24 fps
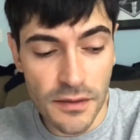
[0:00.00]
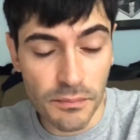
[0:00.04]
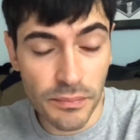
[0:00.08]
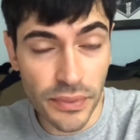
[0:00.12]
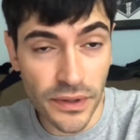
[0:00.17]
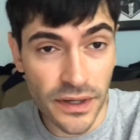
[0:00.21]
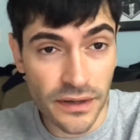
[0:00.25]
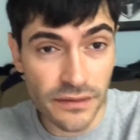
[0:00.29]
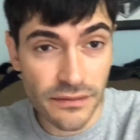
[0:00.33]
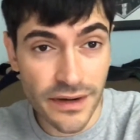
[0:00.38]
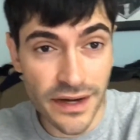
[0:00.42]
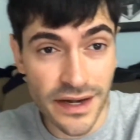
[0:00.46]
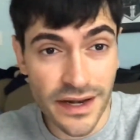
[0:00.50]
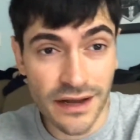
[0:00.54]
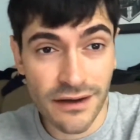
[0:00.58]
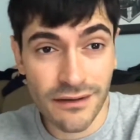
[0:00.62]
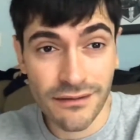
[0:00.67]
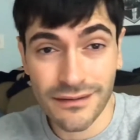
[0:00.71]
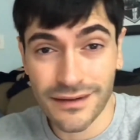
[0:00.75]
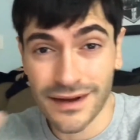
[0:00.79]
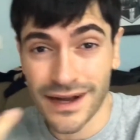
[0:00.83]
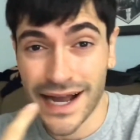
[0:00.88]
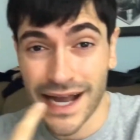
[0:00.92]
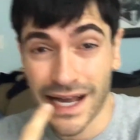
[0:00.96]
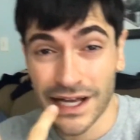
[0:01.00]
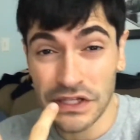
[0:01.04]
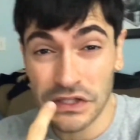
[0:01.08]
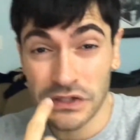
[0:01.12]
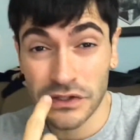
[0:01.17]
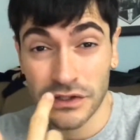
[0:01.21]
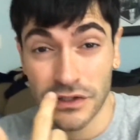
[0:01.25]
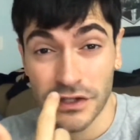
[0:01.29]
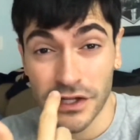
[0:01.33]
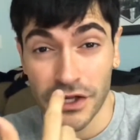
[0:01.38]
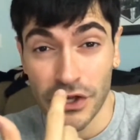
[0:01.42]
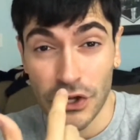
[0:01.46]
But right now, I
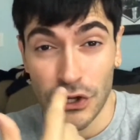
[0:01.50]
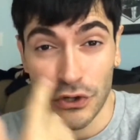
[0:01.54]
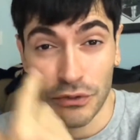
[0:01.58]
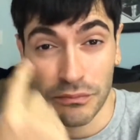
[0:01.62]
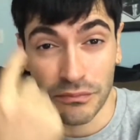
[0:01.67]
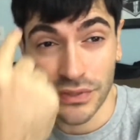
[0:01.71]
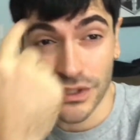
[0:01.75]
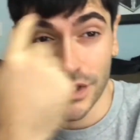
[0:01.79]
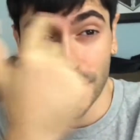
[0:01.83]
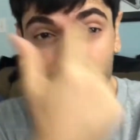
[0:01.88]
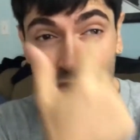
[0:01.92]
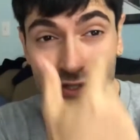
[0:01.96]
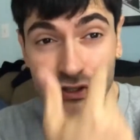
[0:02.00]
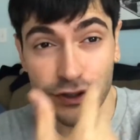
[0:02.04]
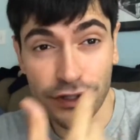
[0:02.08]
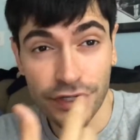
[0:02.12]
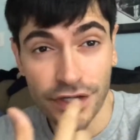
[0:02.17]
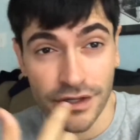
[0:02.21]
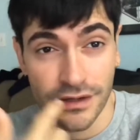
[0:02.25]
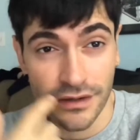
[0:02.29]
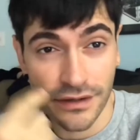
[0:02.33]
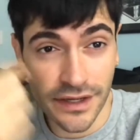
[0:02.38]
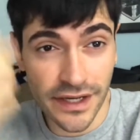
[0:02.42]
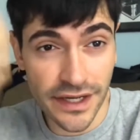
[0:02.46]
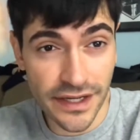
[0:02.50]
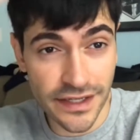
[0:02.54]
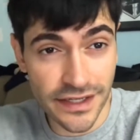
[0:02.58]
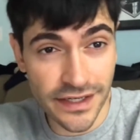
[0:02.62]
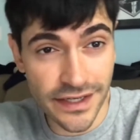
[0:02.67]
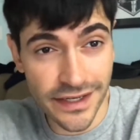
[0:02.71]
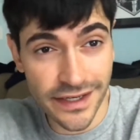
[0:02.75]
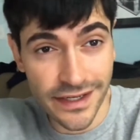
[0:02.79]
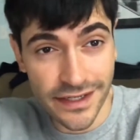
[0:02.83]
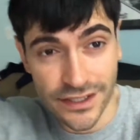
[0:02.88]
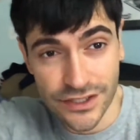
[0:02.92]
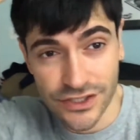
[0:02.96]
look like complete shit. I
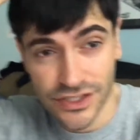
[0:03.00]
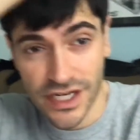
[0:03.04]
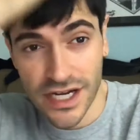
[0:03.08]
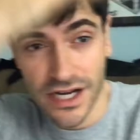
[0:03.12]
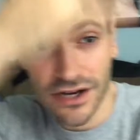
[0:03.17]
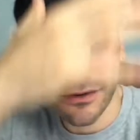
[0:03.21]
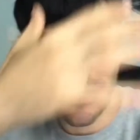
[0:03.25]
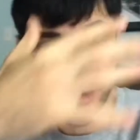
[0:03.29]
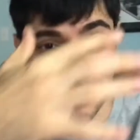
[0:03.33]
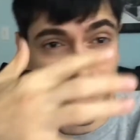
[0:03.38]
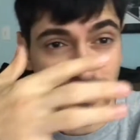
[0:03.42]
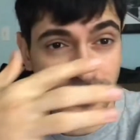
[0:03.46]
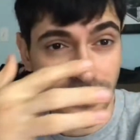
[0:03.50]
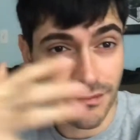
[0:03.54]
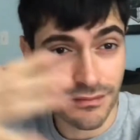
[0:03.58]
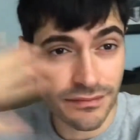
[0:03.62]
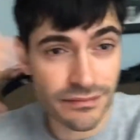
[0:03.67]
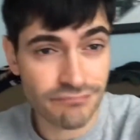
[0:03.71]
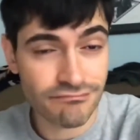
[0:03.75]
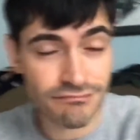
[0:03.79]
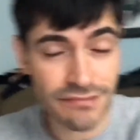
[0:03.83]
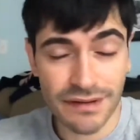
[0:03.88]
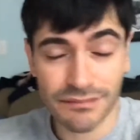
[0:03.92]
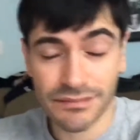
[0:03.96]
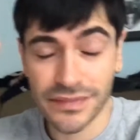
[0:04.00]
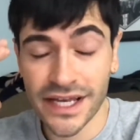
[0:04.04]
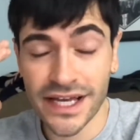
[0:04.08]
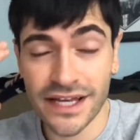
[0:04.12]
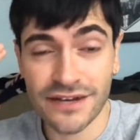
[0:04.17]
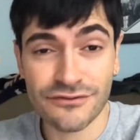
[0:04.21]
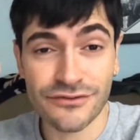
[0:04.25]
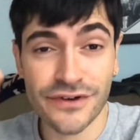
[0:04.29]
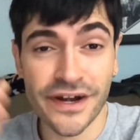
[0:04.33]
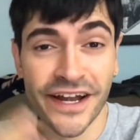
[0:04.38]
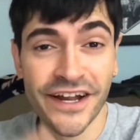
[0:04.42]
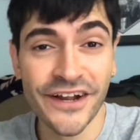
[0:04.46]
need a shower. I'm, I'm
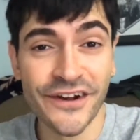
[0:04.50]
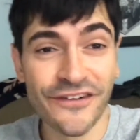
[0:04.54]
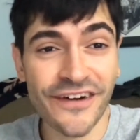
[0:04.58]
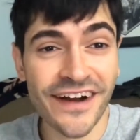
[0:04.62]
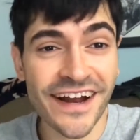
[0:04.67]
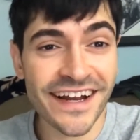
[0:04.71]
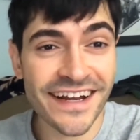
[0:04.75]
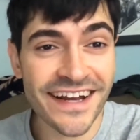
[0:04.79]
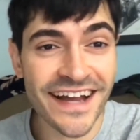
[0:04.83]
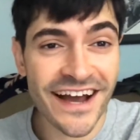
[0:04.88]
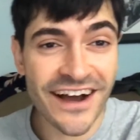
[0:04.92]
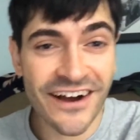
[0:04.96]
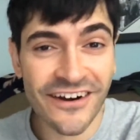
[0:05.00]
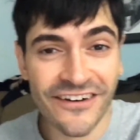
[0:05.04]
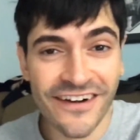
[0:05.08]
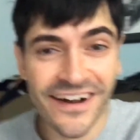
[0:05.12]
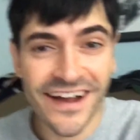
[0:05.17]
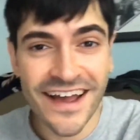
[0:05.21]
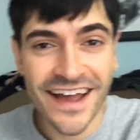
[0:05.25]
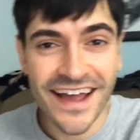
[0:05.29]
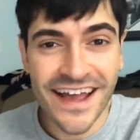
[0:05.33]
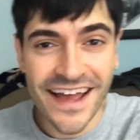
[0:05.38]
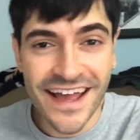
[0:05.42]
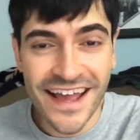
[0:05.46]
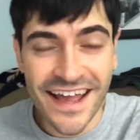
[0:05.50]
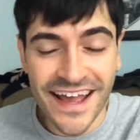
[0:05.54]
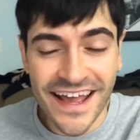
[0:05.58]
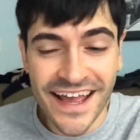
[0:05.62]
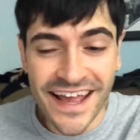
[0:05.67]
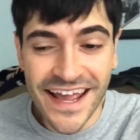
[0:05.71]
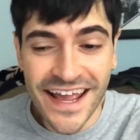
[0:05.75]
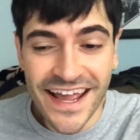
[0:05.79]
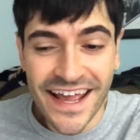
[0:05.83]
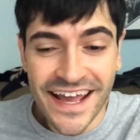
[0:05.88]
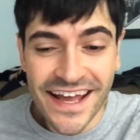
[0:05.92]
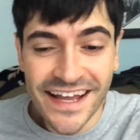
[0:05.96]
getting ready right now,
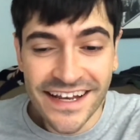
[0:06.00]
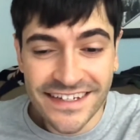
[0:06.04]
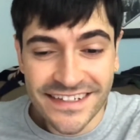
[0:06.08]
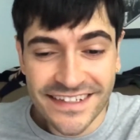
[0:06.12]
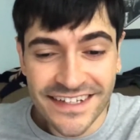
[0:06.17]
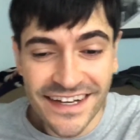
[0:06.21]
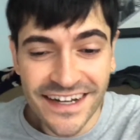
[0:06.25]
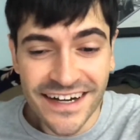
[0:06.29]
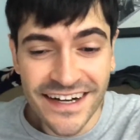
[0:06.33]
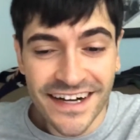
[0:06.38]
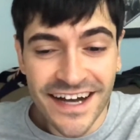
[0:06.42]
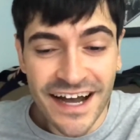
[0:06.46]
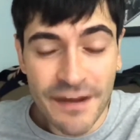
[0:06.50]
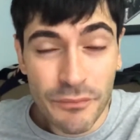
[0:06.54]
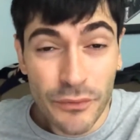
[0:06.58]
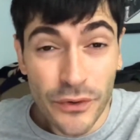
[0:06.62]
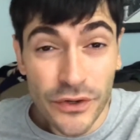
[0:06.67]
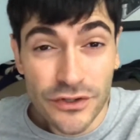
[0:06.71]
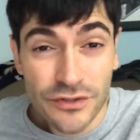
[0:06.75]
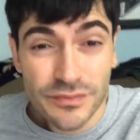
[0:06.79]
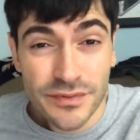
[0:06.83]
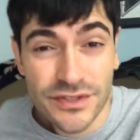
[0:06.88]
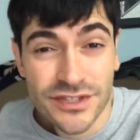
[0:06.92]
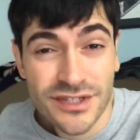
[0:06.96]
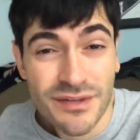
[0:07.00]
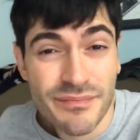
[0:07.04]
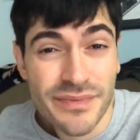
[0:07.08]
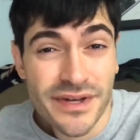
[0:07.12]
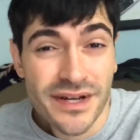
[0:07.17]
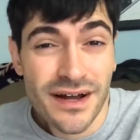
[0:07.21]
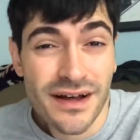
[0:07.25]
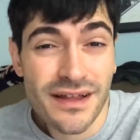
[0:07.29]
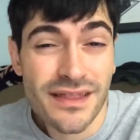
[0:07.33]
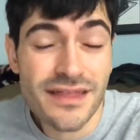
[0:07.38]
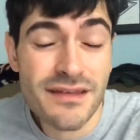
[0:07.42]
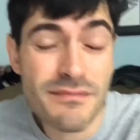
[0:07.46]
and uh, I'm going to be
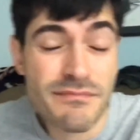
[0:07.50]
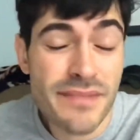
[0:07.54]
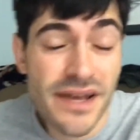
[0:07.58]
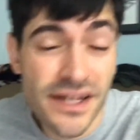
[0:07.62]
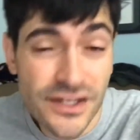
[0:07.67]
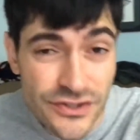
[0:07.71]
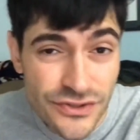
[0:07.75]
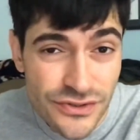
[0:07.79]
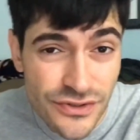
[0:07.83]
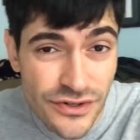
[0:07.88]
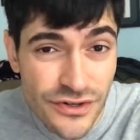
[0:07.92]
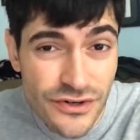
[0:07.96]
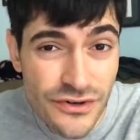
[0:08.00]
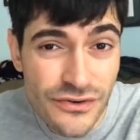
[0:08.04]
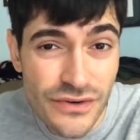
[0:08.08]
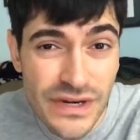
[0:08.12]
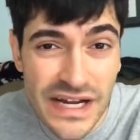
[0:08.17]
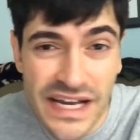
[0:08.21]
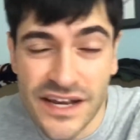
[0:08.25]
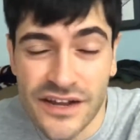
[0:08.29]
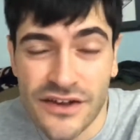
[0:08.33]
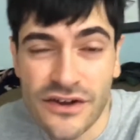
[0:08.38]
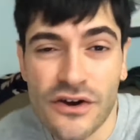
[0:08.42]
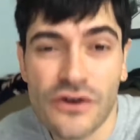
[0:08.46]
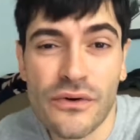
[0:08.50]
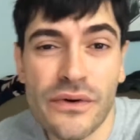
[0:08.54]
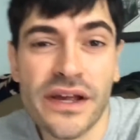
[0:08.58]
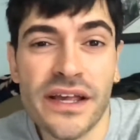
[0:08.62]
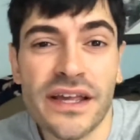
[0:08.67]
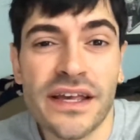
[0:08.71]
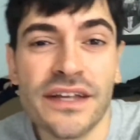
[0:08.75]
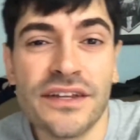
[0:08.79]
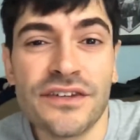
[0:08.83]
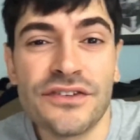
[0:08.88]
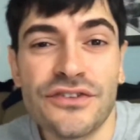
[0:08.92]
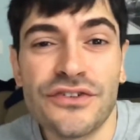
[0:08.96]
jumping on the metro and
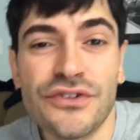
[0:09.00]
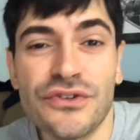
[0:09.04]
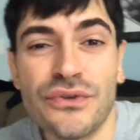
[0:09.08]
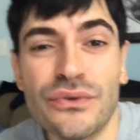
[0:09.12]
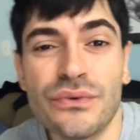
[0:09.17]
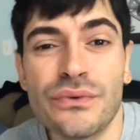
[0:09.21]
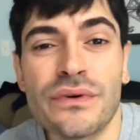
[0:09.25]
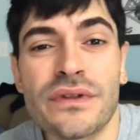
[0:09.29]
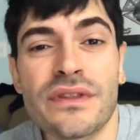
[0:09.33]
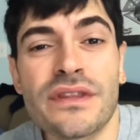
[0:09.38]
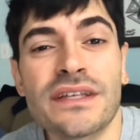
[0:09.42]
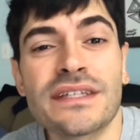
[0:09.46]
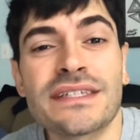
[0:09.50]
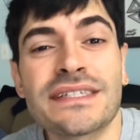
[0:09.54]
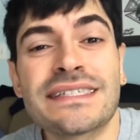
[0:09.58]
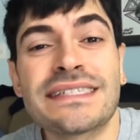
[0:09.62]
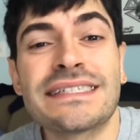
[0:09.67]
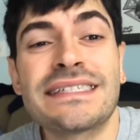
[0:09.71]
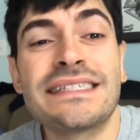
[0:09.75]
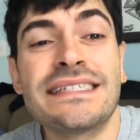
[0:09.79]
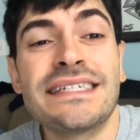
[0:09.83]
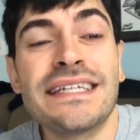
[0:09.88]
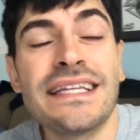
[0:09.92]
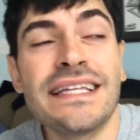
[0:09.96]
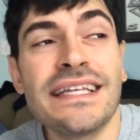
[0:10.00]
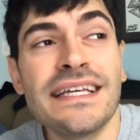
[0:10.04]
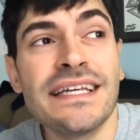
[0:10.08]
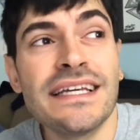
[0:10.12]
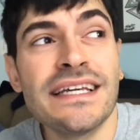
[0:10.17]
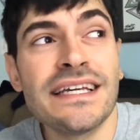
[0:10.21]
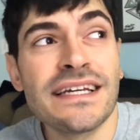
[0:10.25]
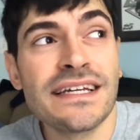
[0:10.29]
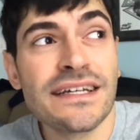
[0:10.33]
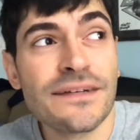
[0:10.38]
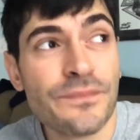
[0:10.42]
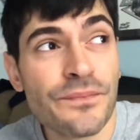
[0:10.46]
going into the
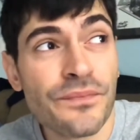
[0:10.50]
city.